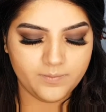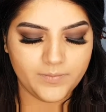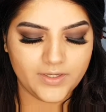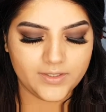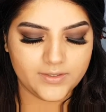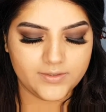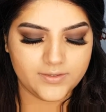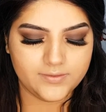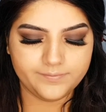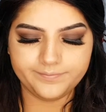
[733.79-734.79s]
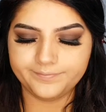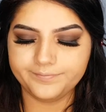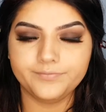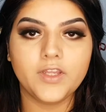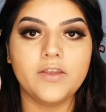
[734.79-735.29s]
because
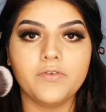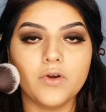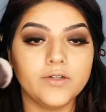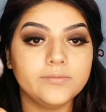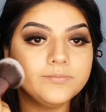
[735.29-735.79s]
I forgot.